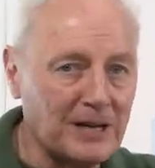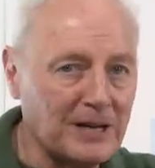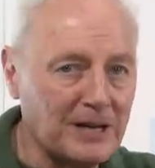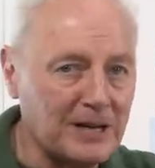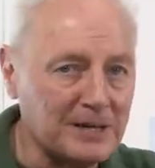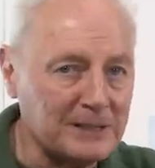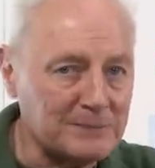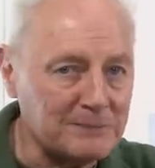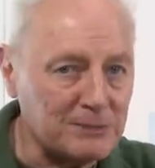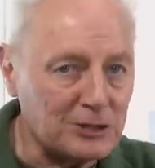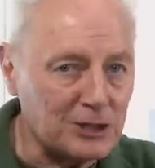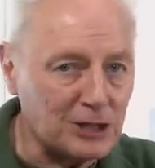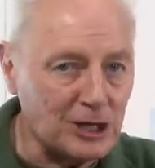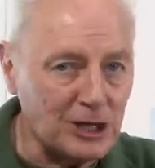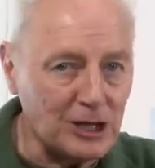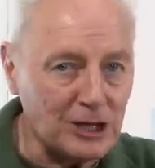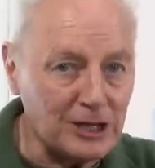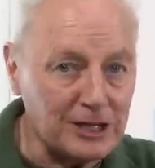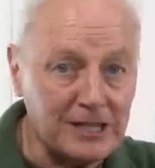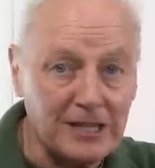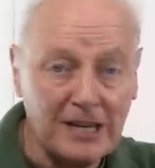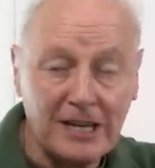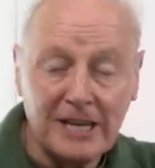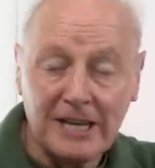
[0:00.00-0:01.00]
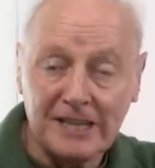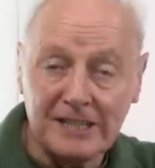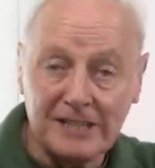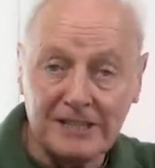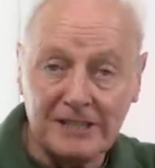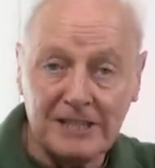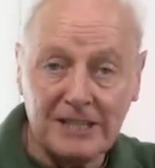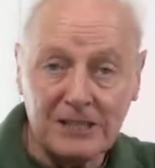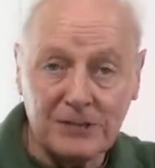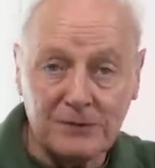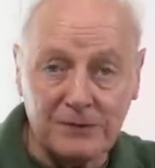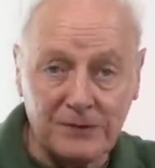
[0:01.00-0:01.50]
I'm Charlie, and
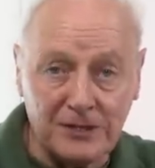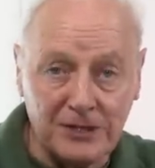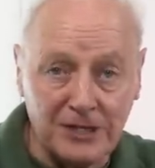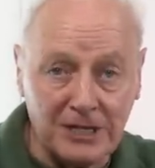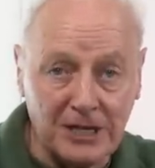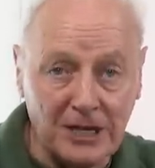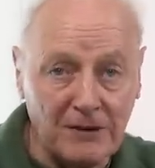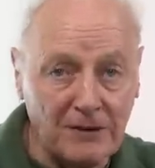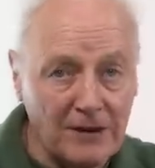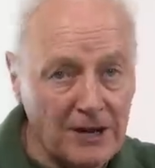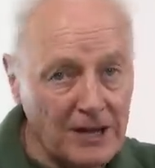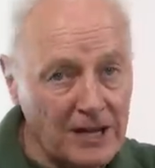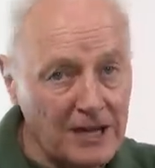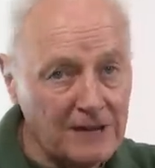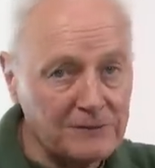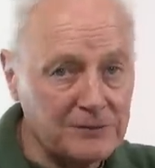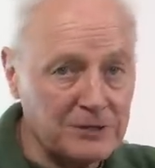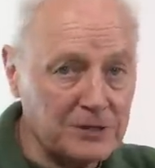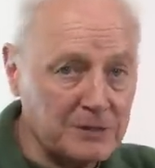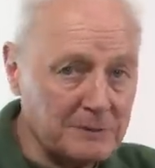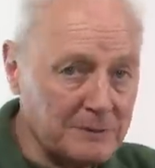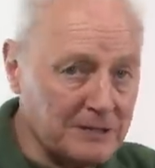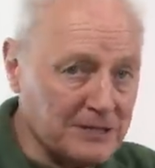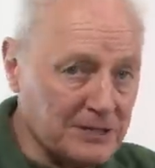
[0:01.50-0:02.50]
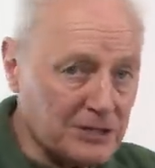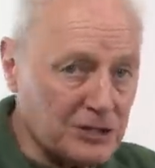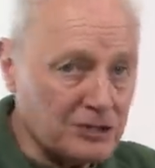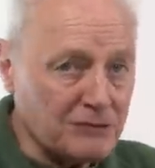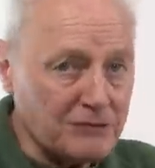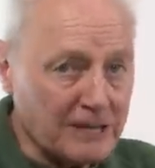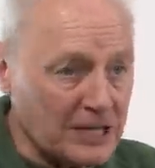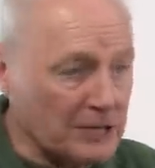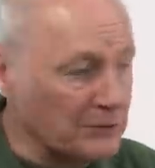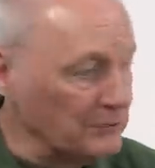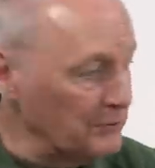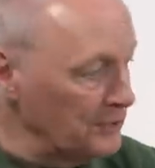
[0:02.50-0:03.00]
in this video I've got a bit of
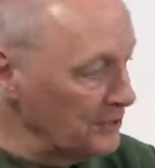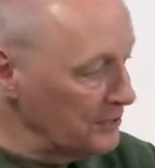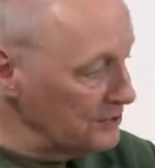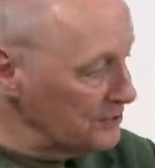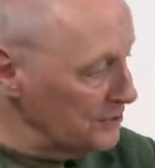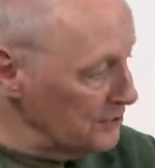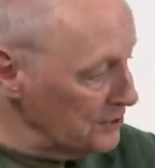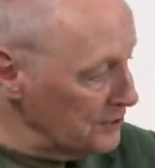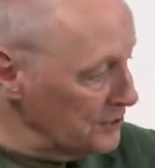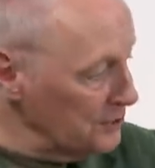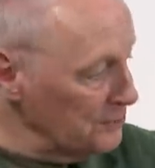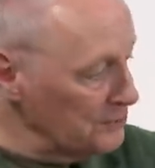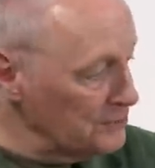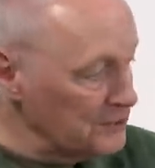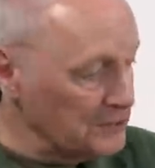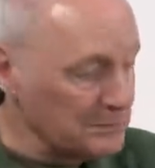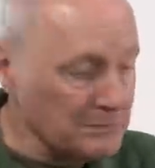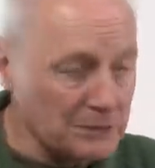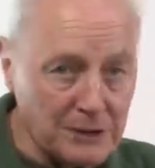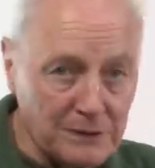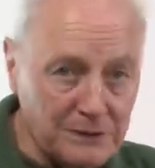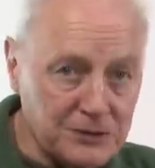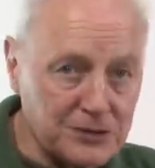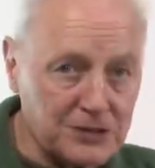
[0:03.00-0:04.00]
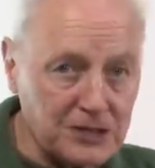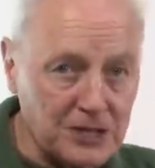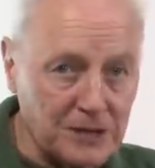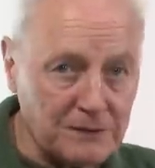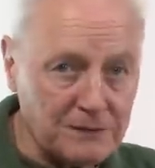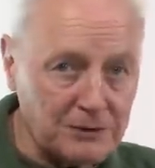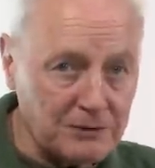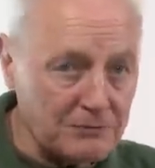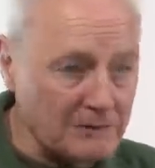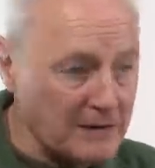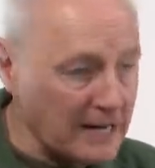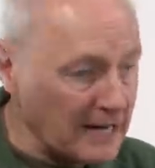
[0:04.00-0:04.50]
track work to do to move
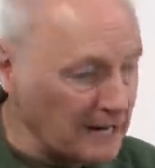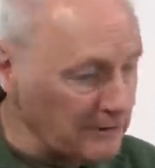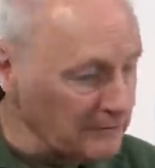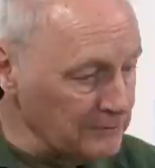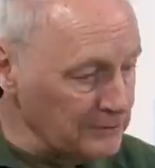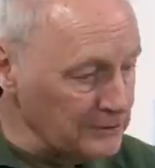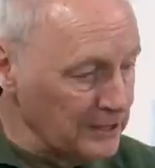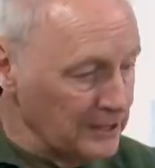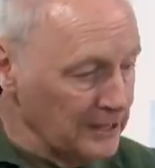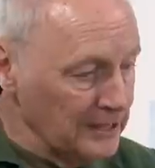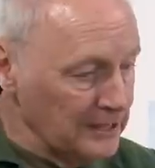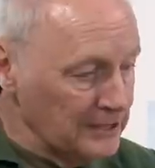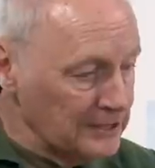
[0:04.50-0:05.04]
stuff around